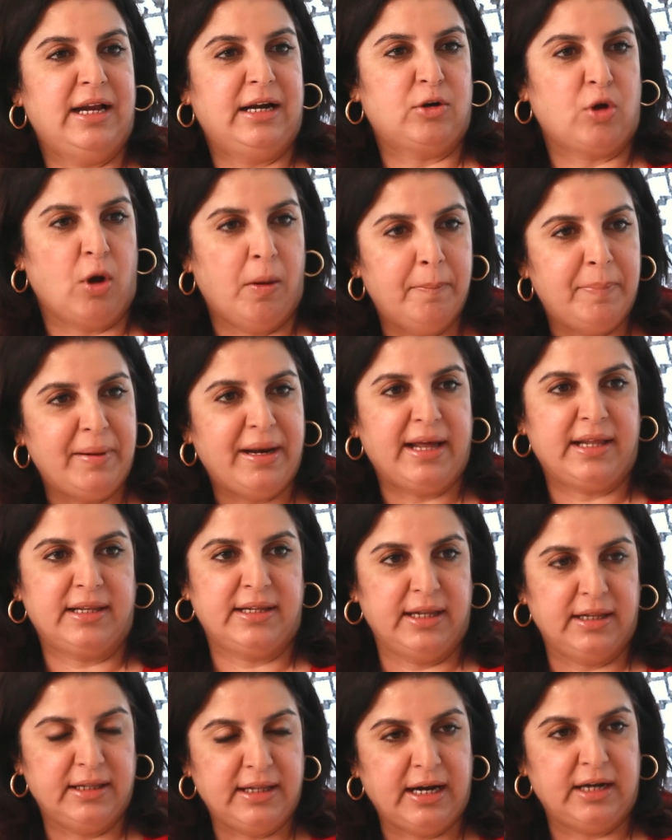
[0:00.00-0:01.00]

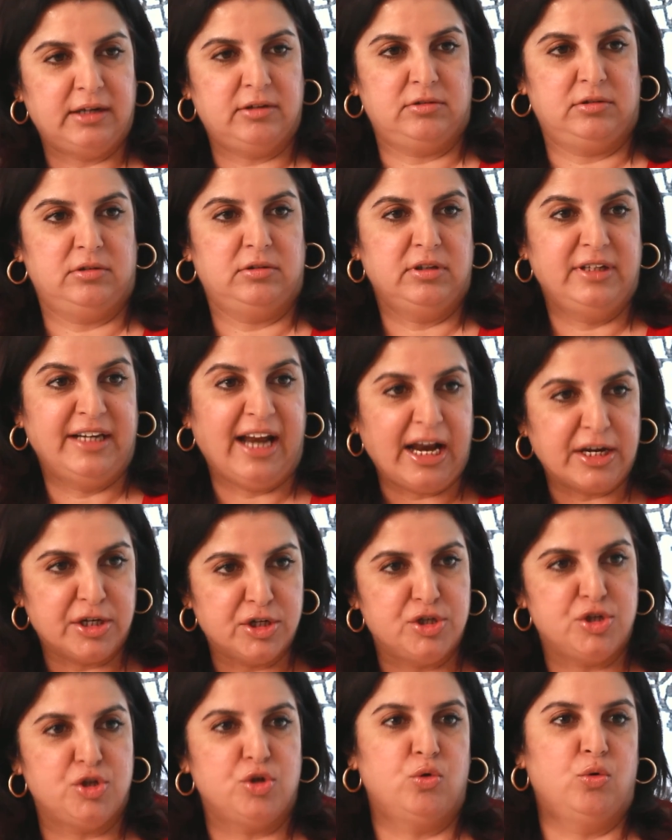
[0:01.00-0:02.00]
complex and that
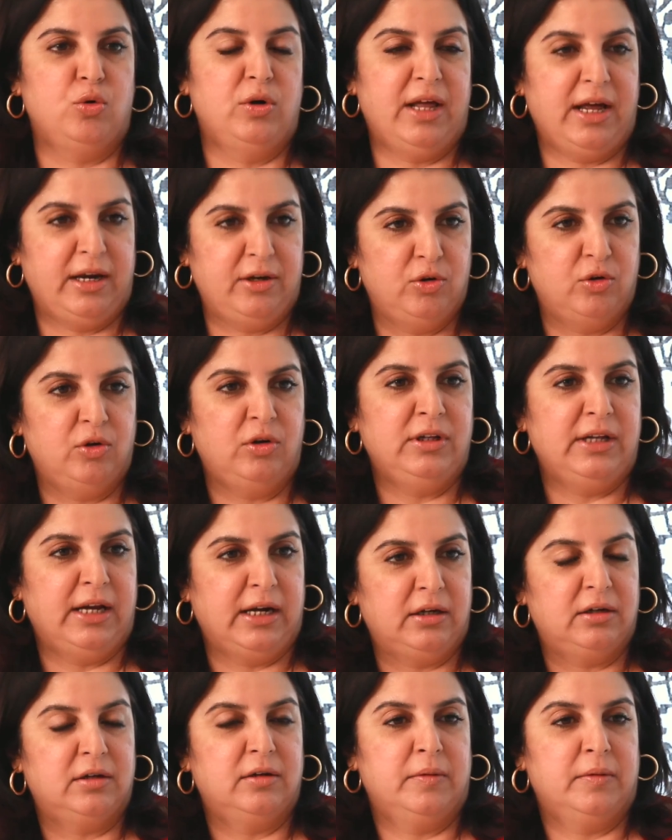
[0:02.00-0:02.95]
gratitude, and you know, that.